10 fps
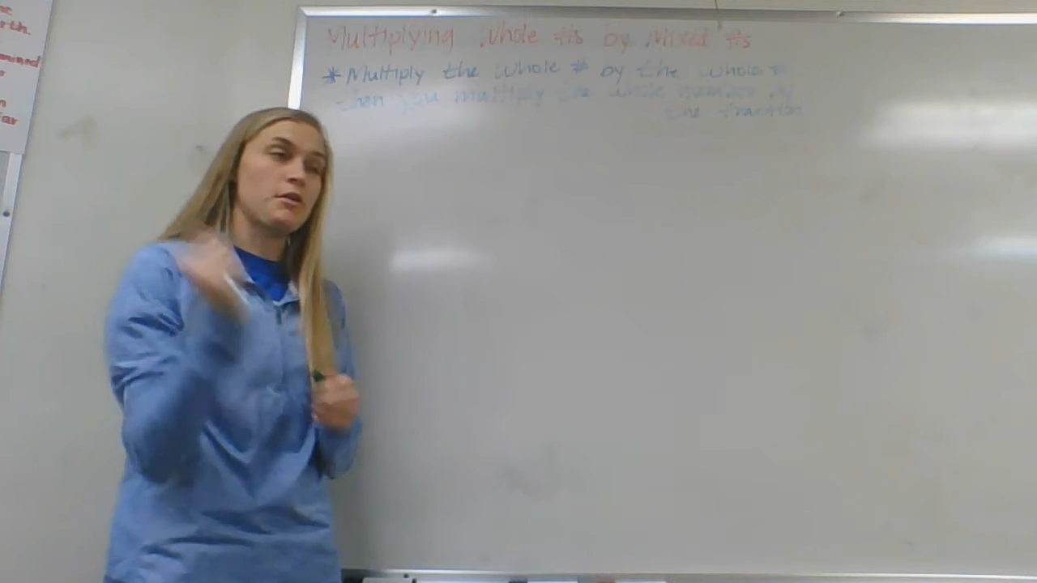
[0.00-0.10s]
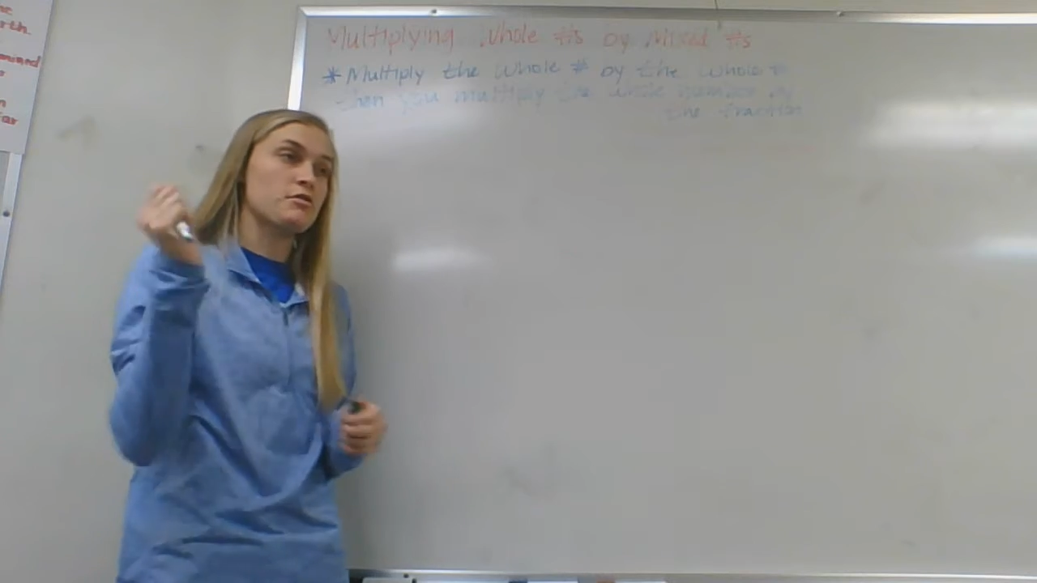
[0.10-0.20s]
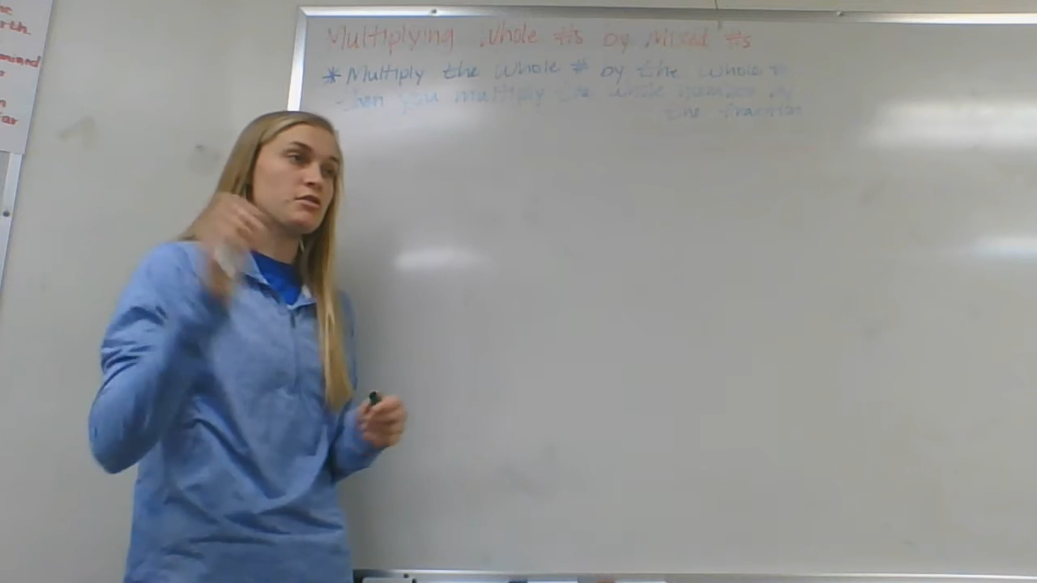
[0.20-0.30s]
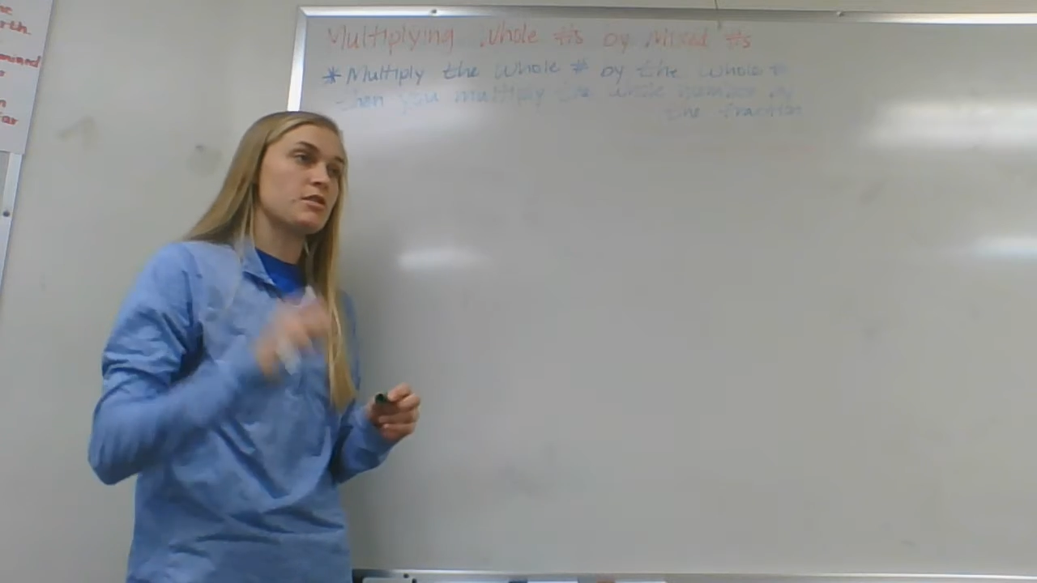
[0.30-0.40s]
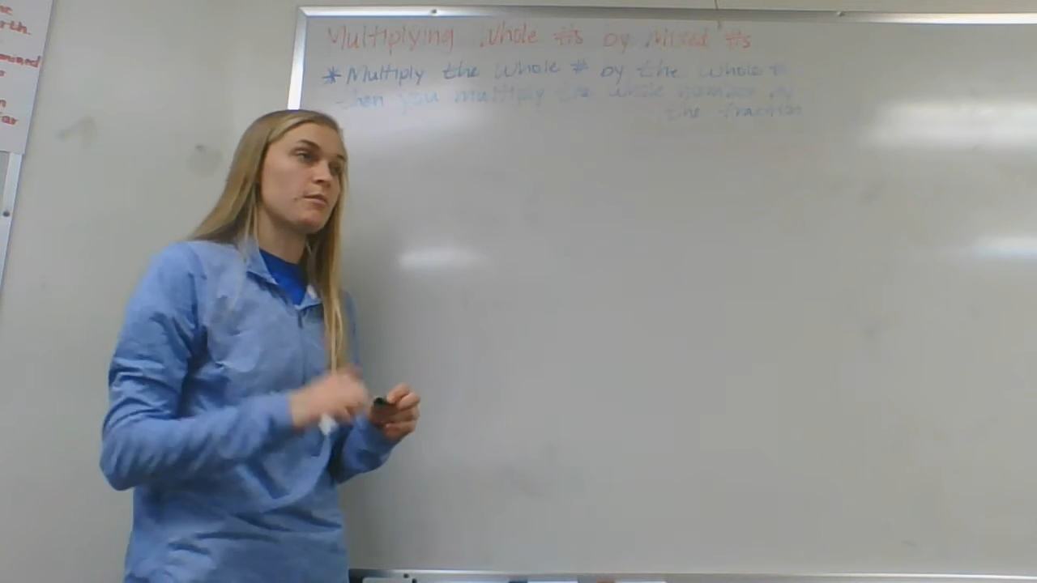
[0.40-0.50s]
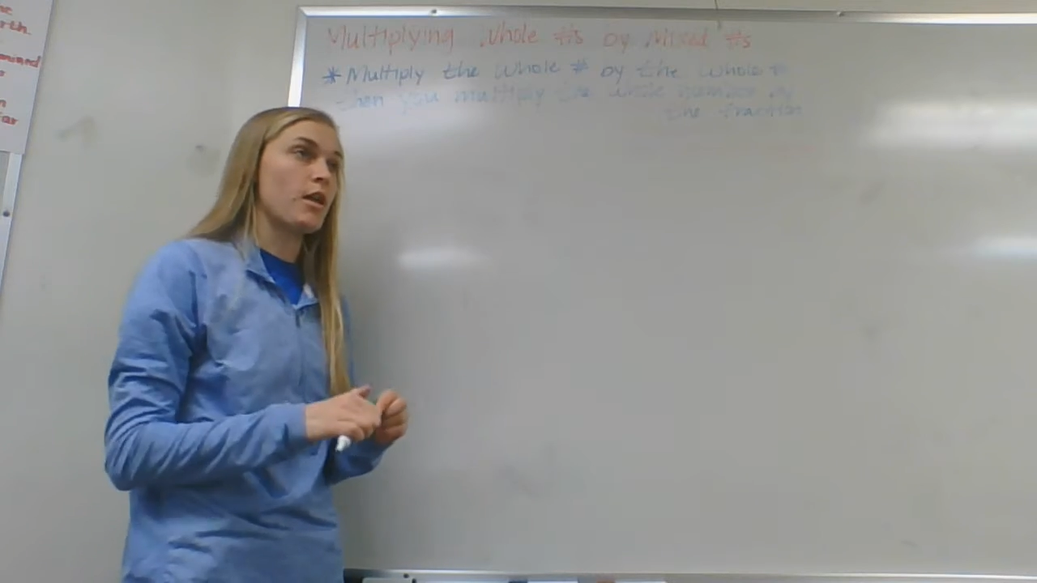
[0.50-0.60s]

using some